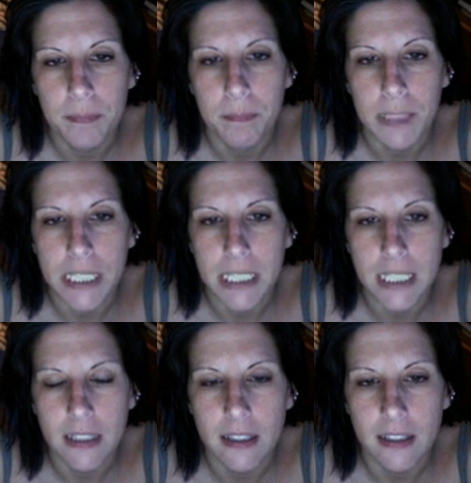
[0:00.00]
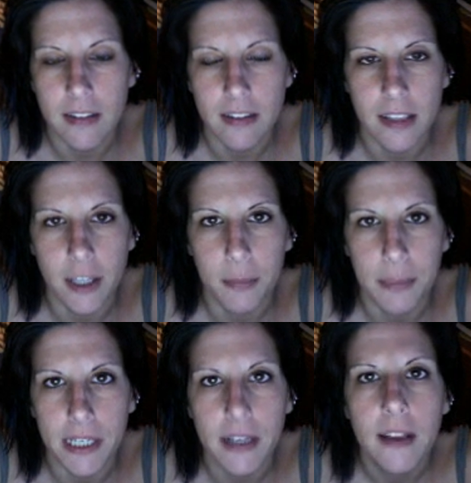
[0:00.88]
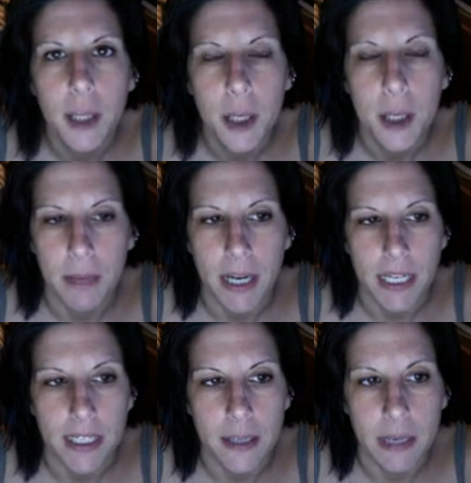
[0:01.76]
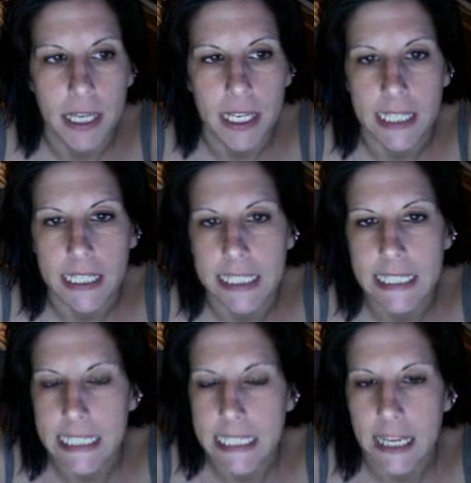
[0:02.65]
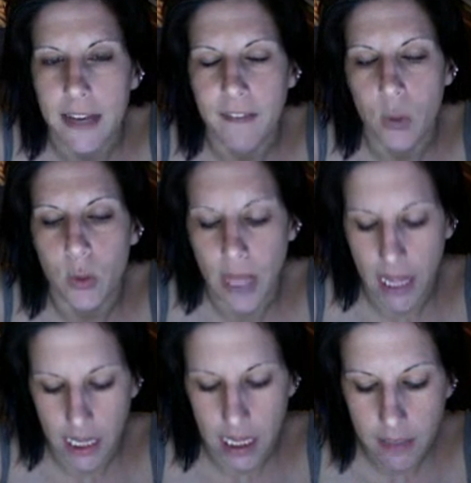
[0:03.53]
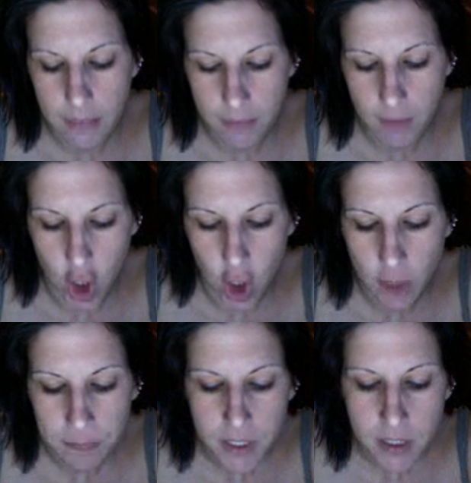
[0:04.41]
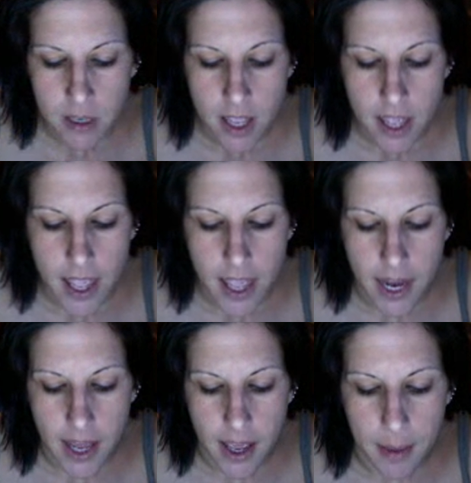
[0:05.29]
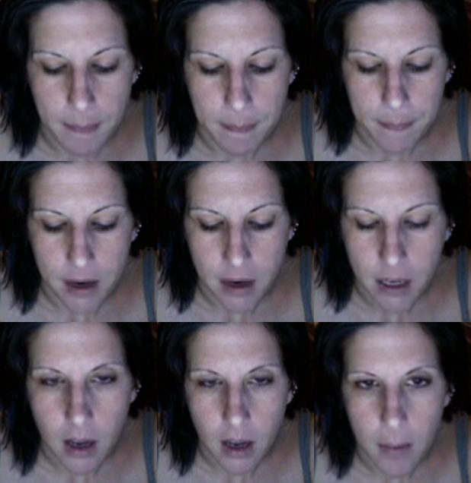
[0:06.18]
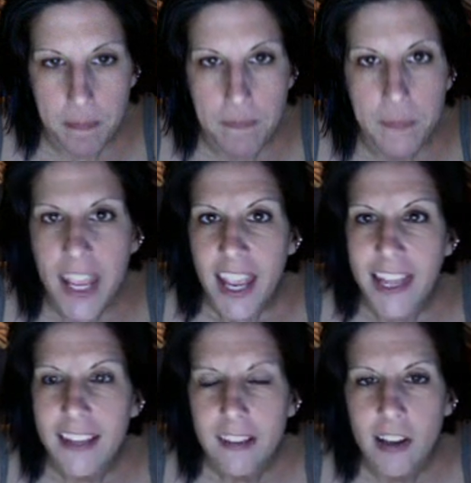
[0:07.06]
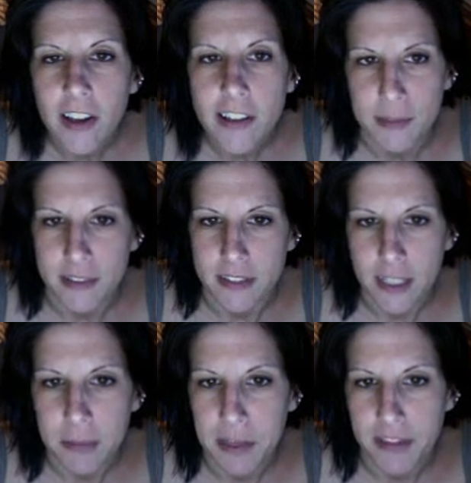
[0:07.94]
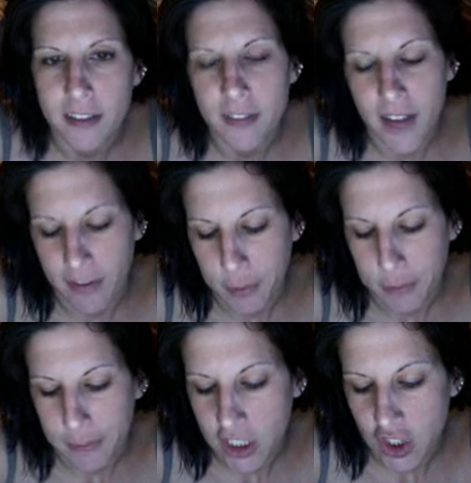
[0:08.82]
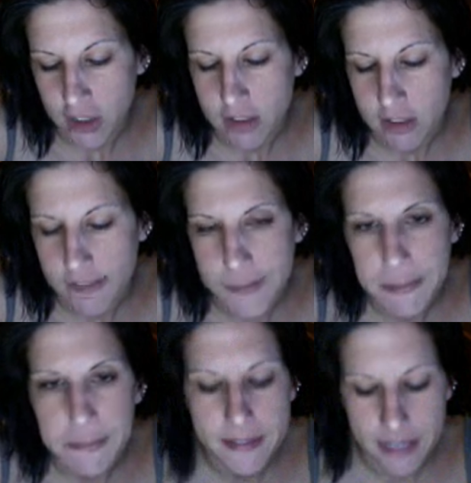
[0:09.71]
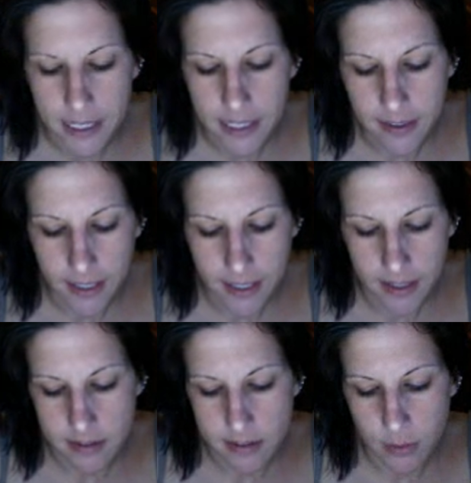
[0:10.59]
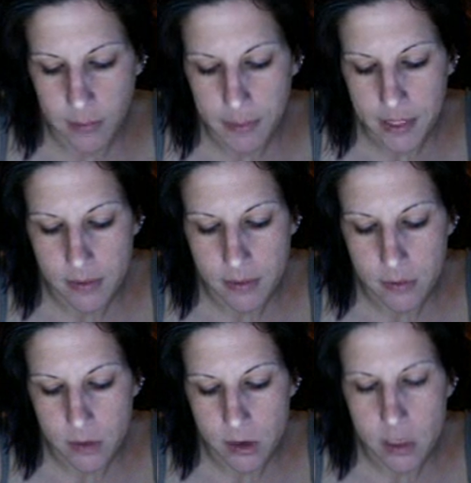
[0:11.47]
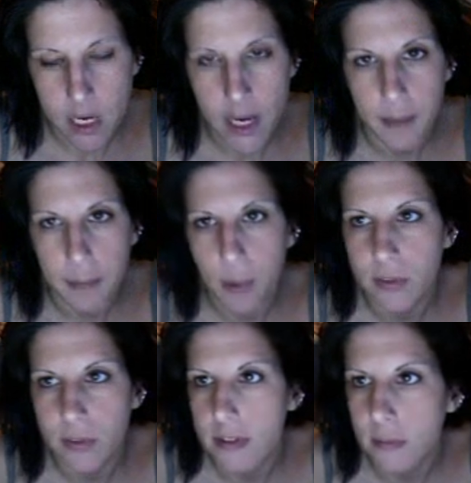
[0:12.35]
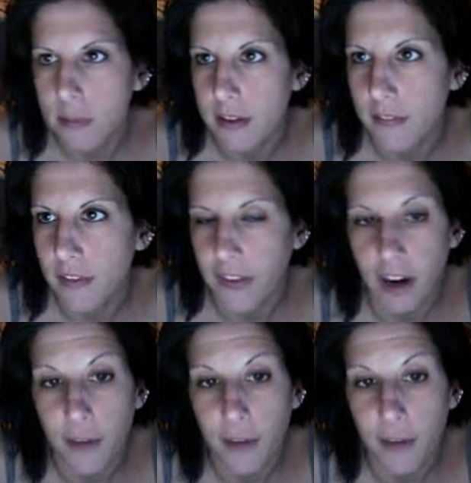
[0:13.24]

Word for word: B as in the letter B, Mind M I N D F U L full, and um, dot com, and it's awesome. It's like a positive affirmations website, and so I've been kind of posting some stuff on there.